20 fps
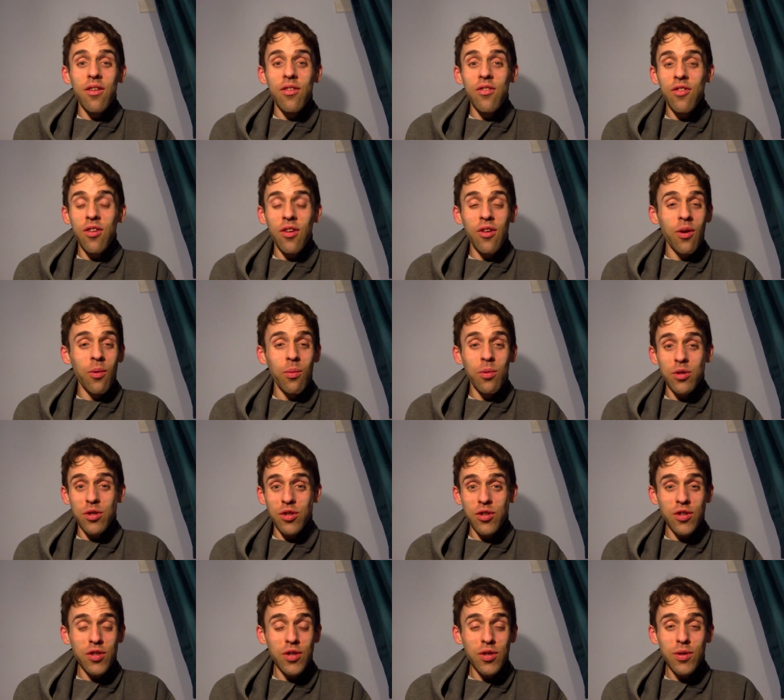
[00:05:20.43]
didn't know what
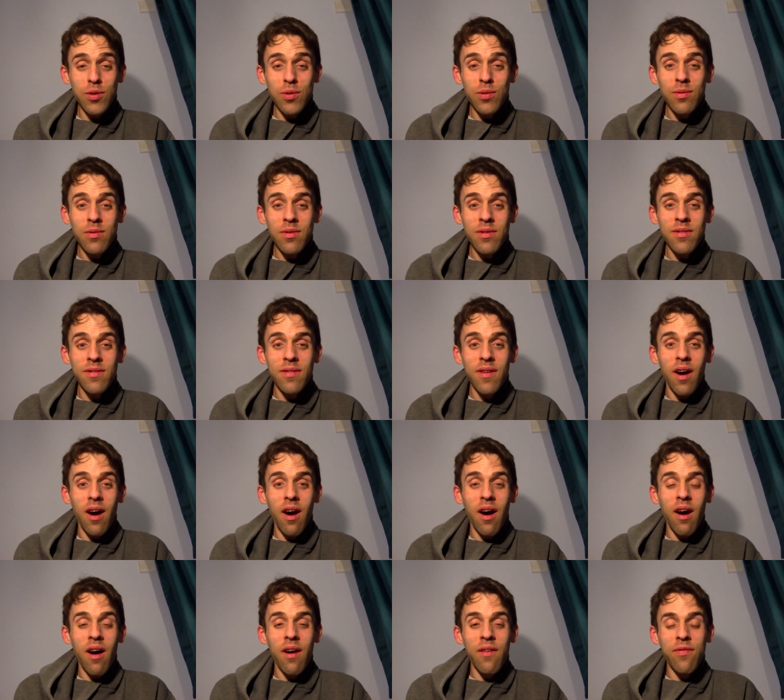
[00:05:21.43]
to do.
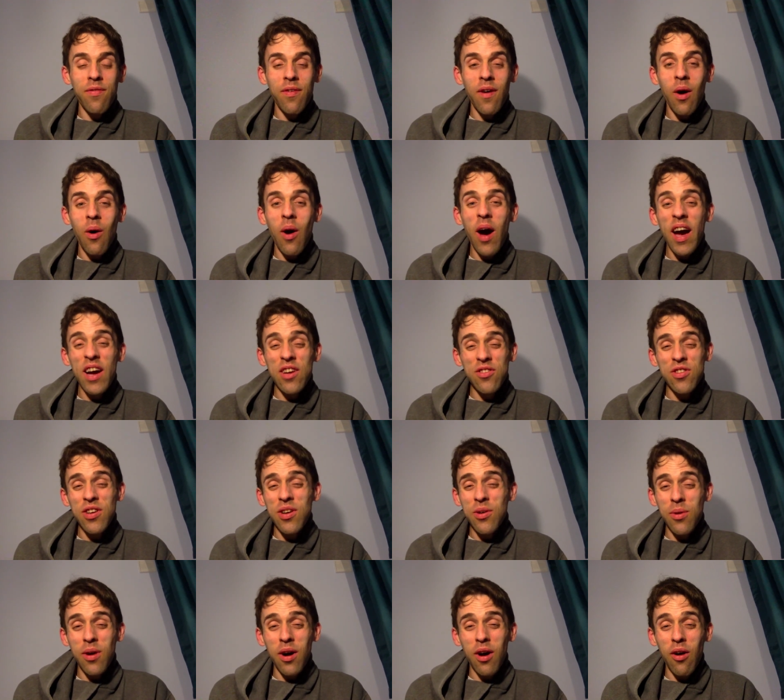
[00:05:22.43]
I felt actually
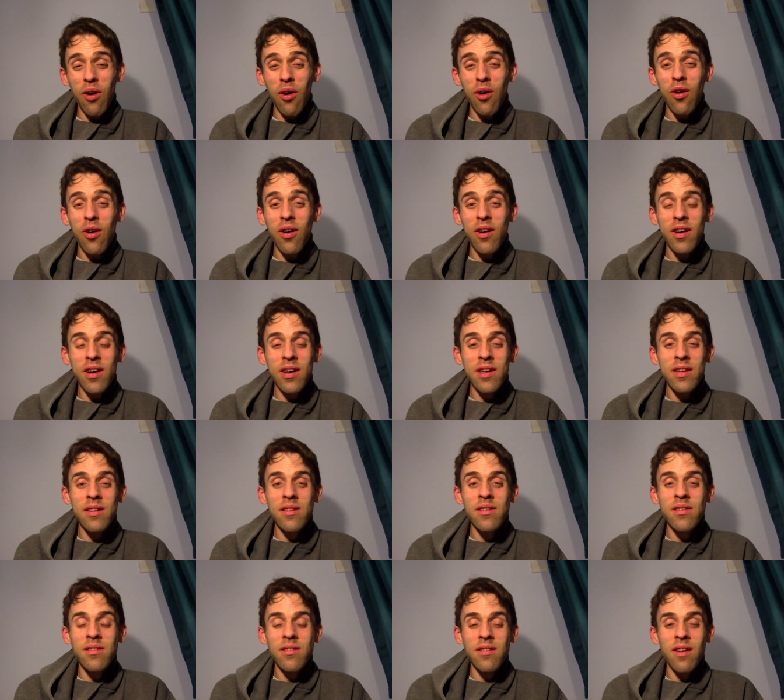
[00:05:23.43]
quite hot,
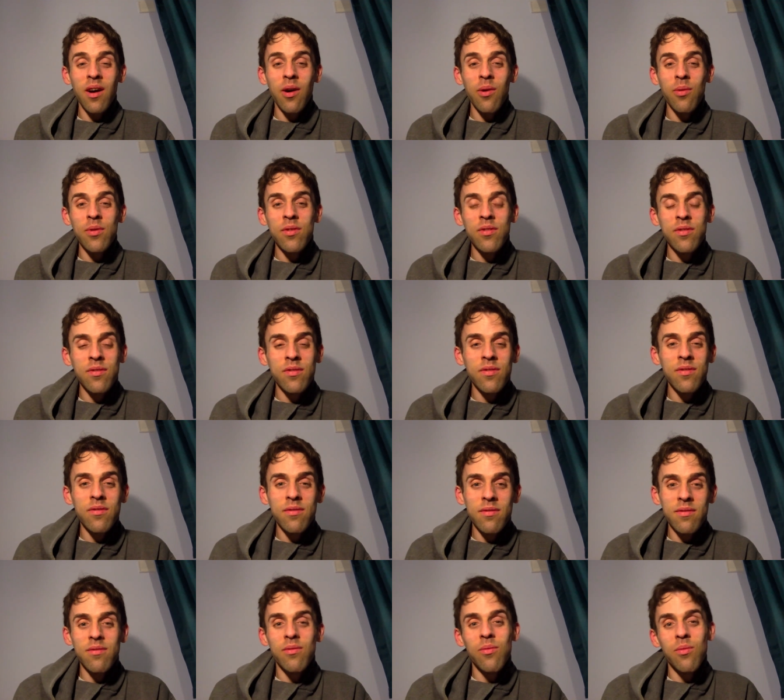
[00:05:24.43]
and I was
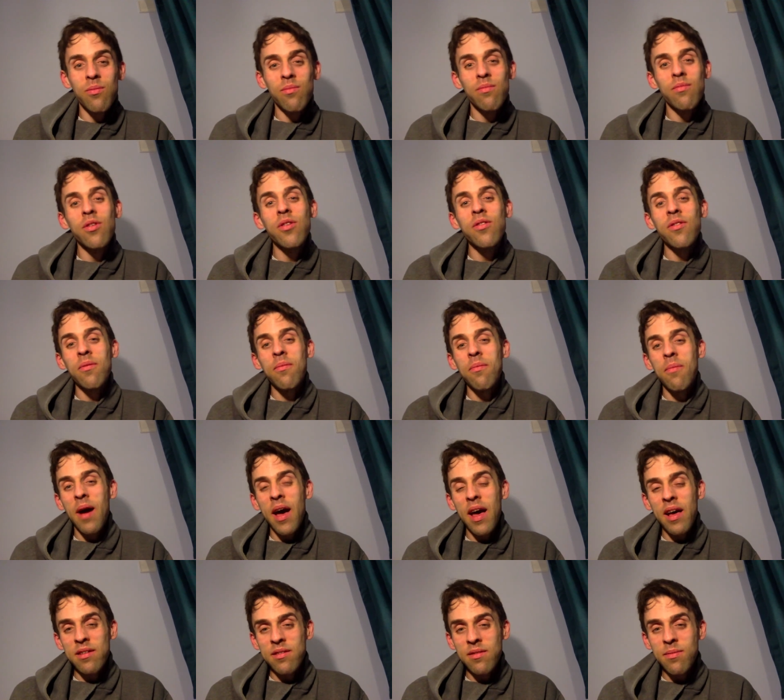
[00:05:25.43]
using my
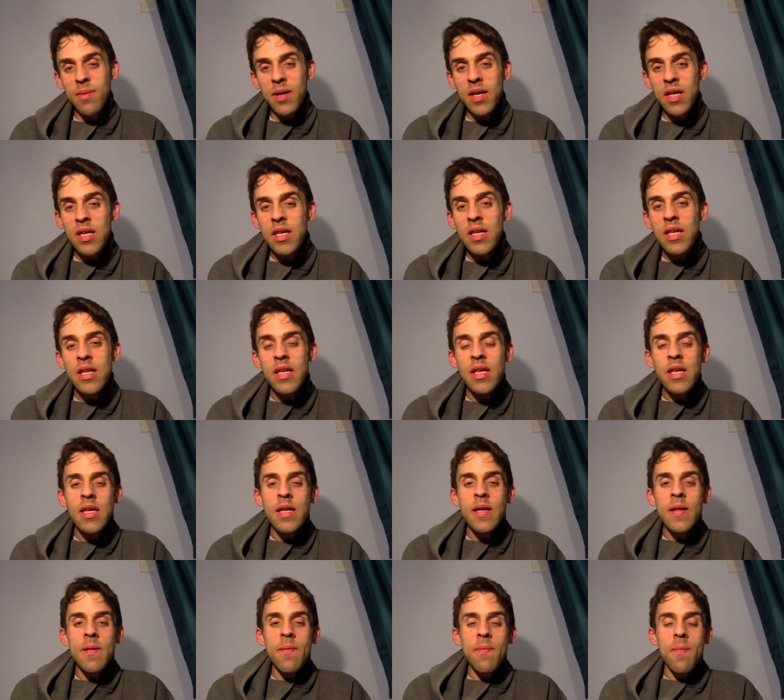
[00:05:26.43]
asthma
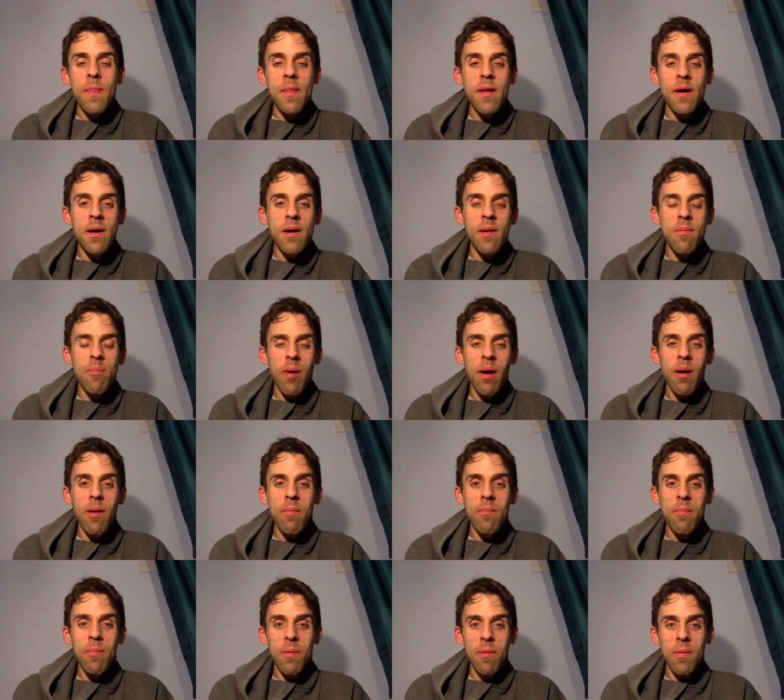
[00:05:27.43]
uh,
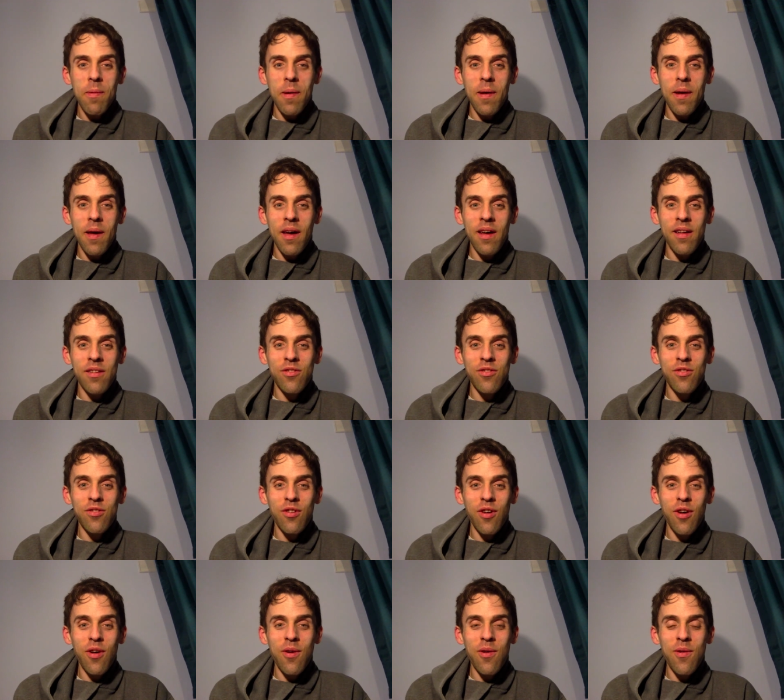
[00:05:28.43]
pump, and
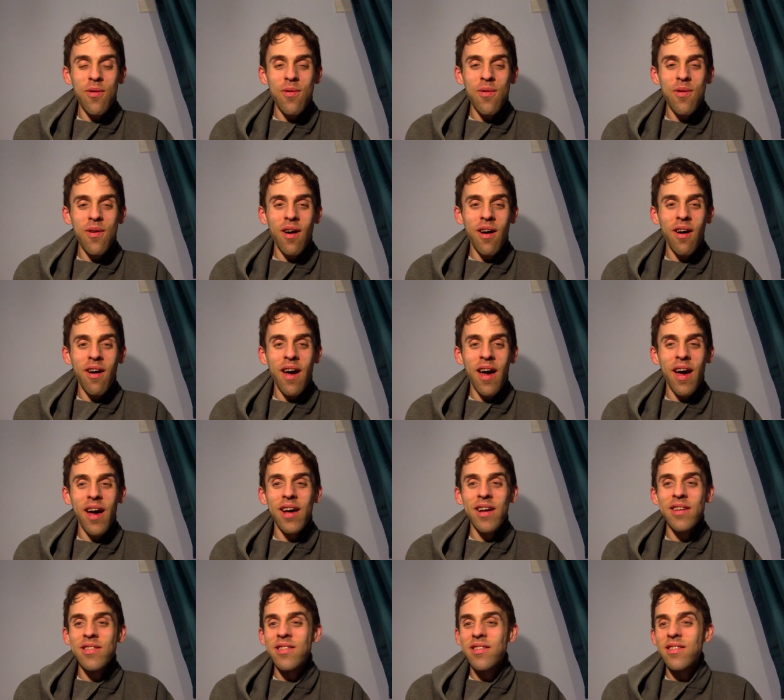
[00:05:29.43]
so I
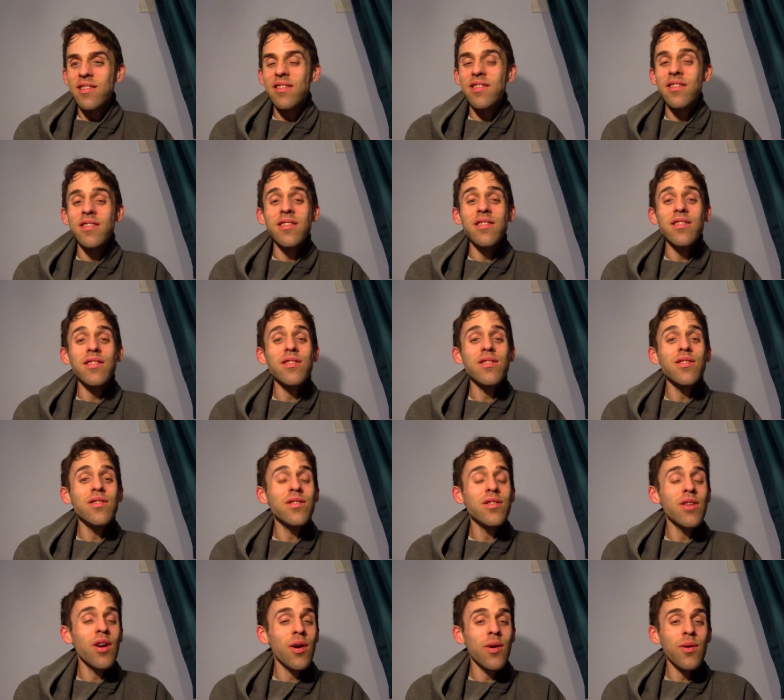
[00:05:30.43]
had
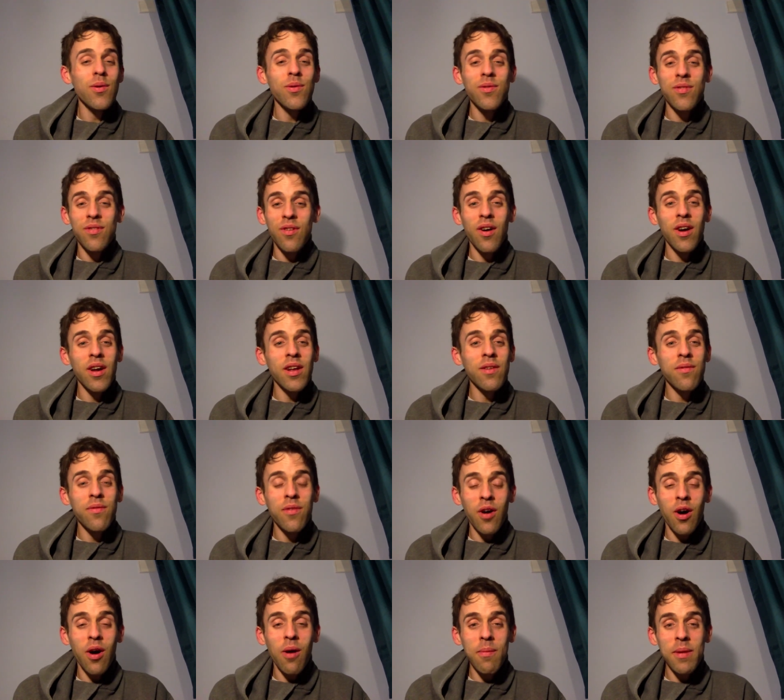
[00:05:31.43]
no sign of
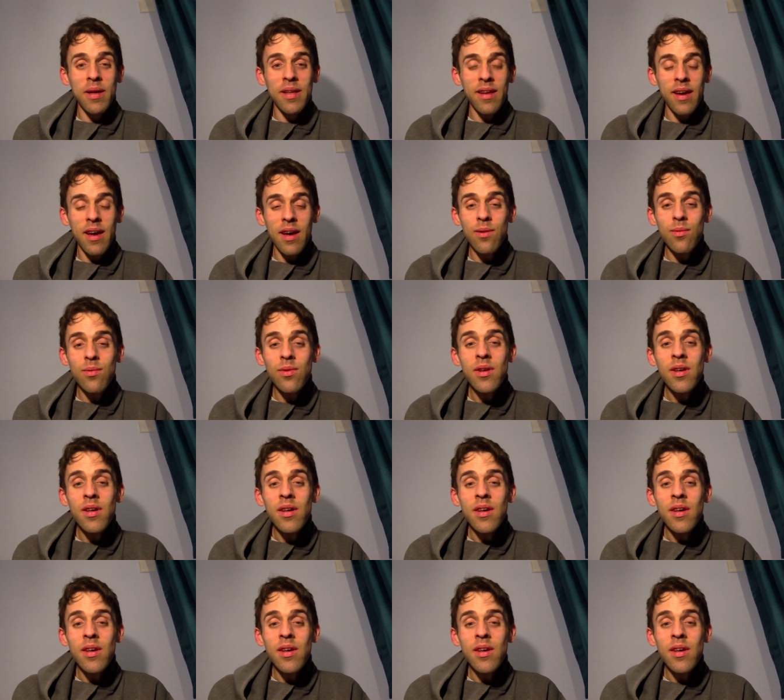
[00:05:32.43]
calming down,